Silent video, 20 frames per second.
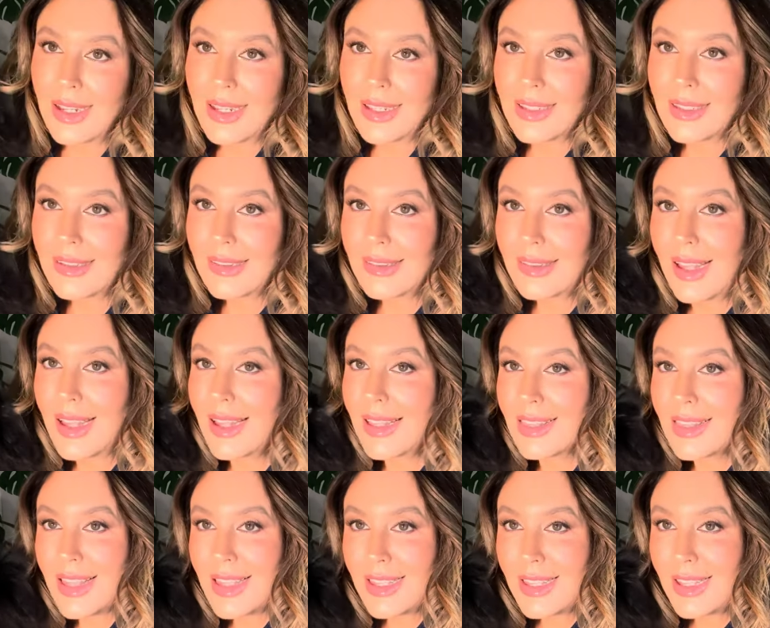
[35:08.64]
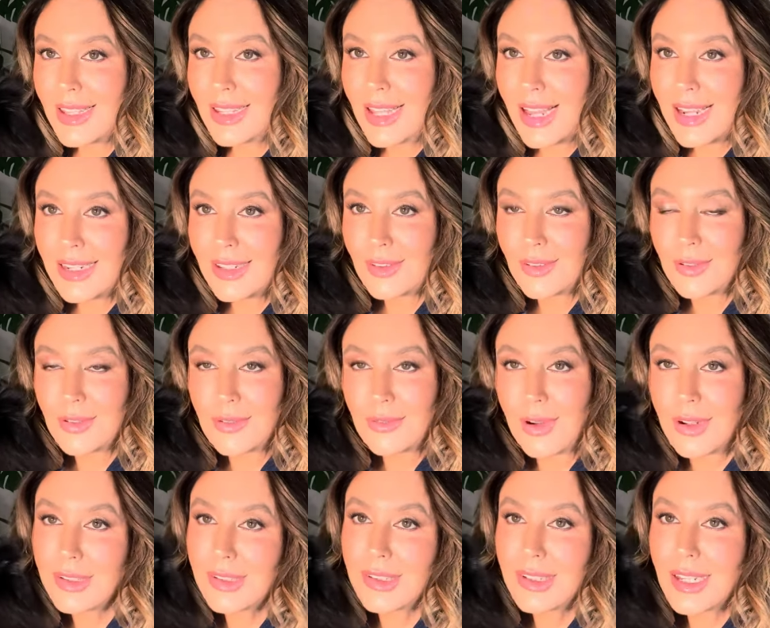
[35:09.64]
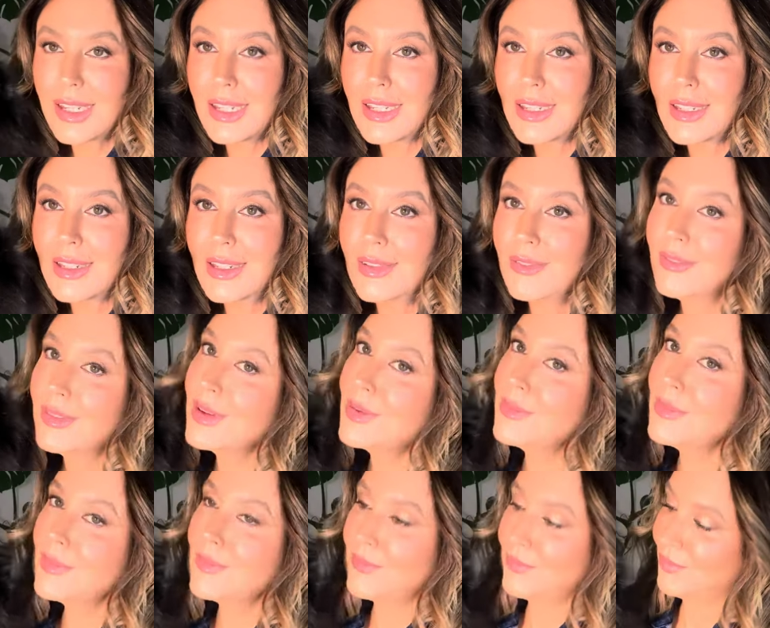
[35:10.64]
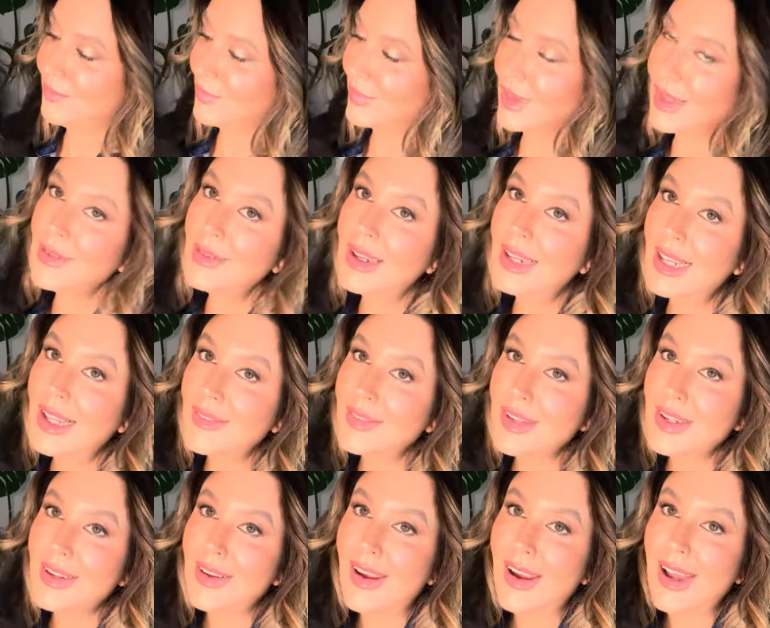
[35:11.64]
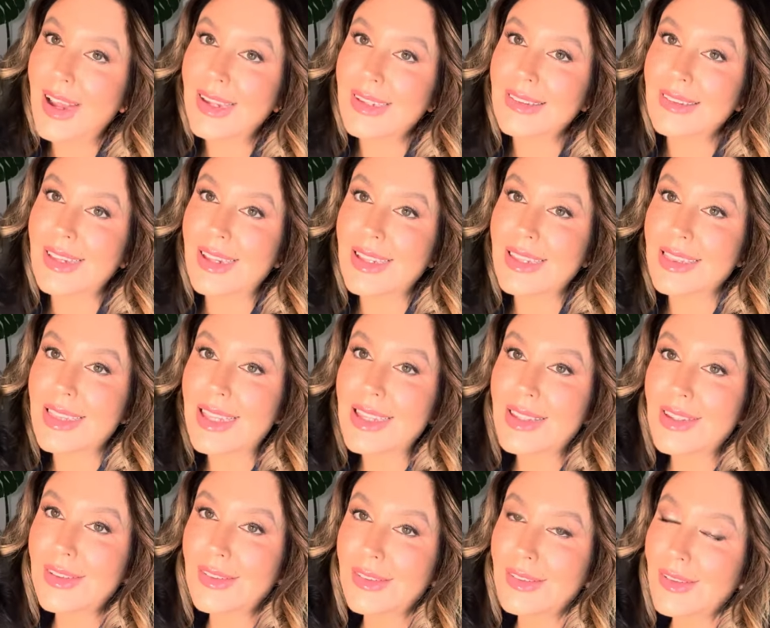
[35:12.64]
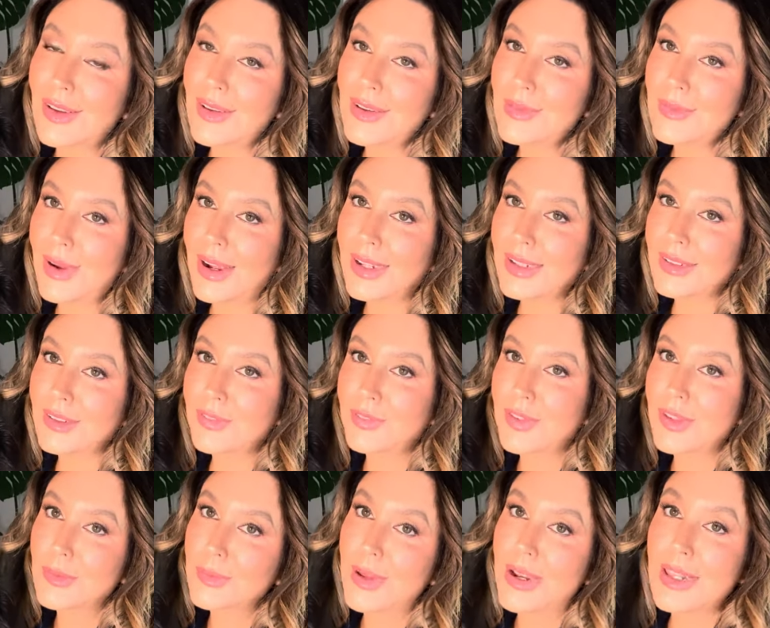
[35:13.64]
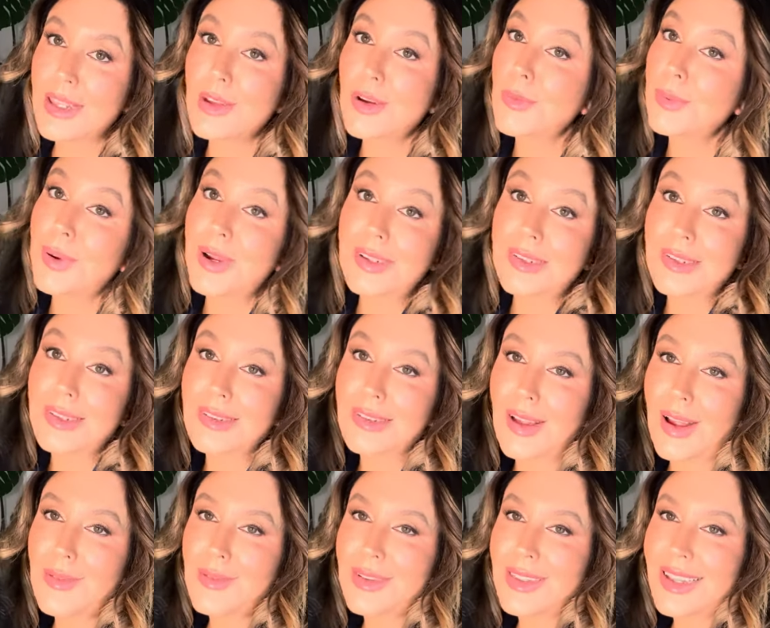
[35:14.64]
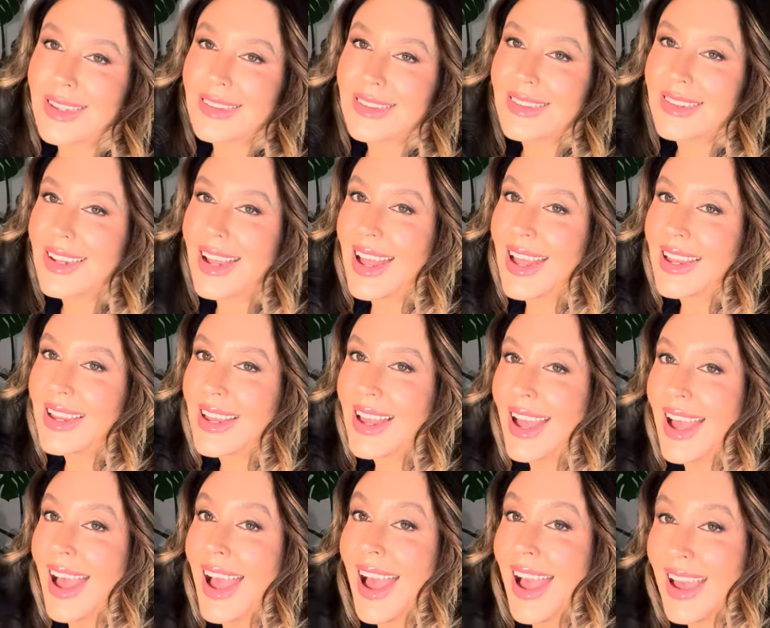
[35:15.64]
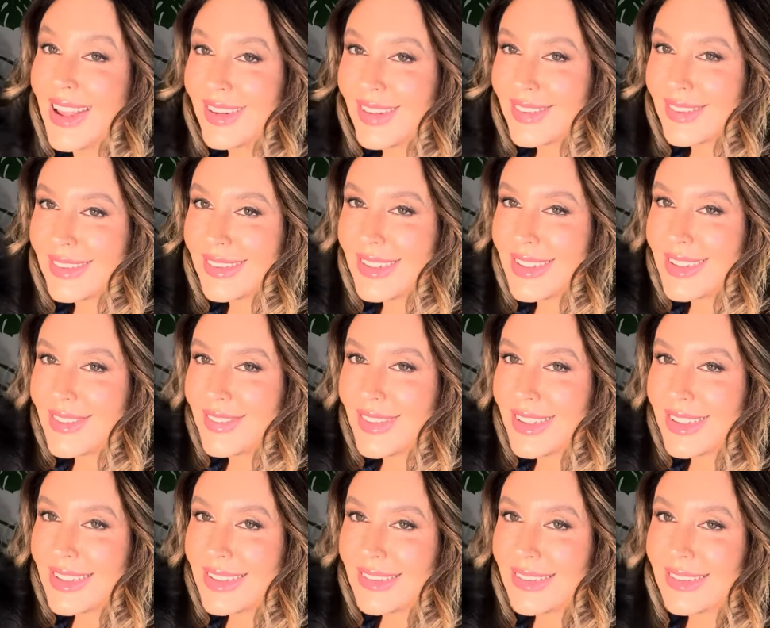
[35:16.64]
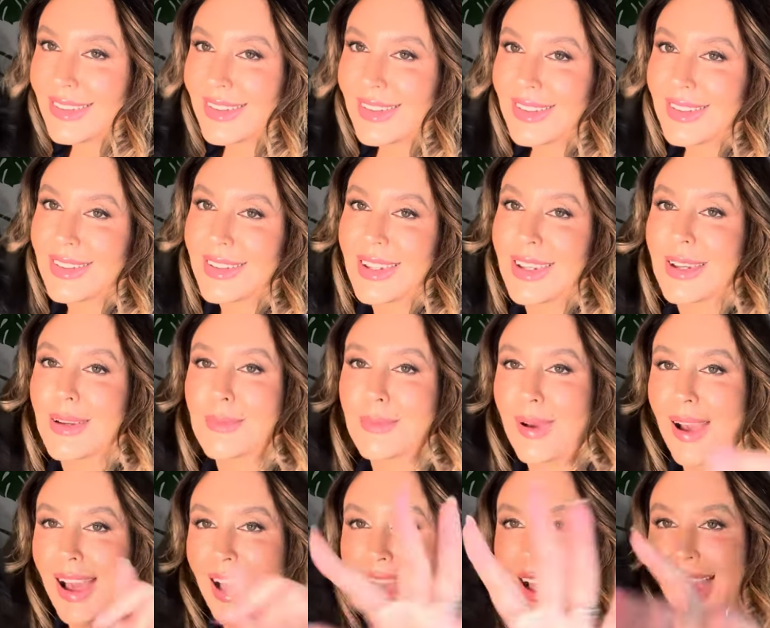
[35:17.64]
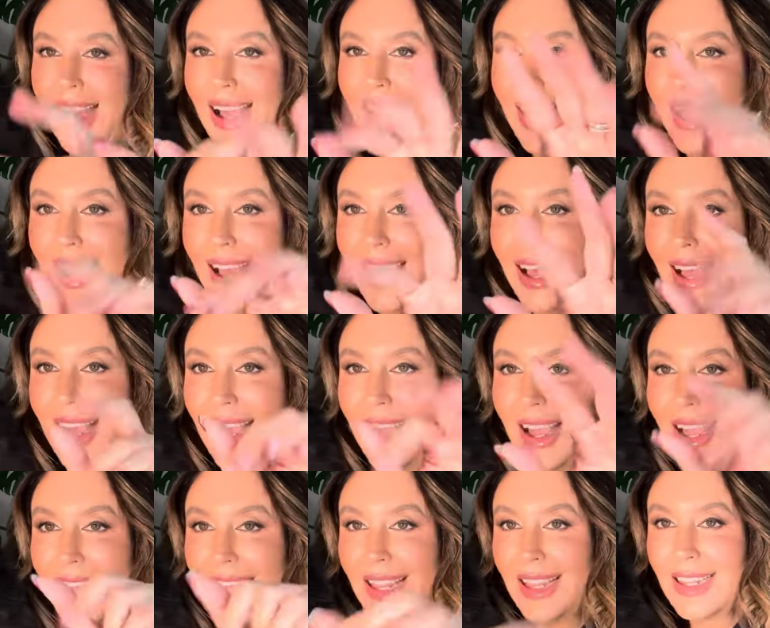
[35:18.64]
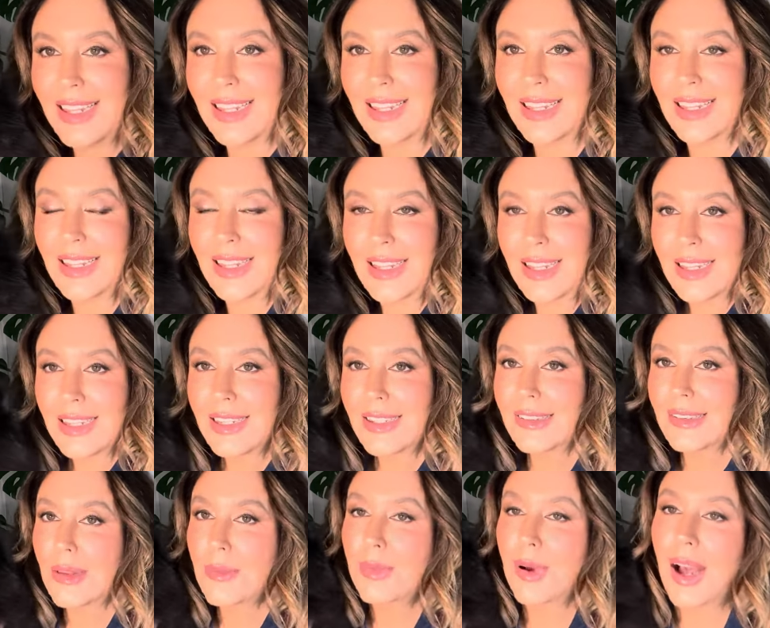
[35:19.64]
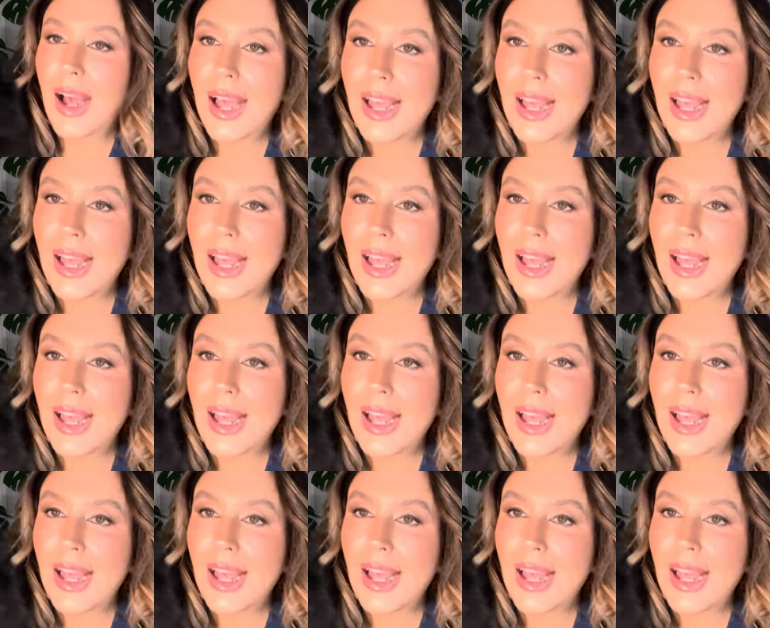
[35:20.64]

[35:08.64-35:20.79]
You say, thank you ladies for watching. We love you guys, and thank you so much for spending your precious time with us today. And I'll see you really soon. Bye. You said bye.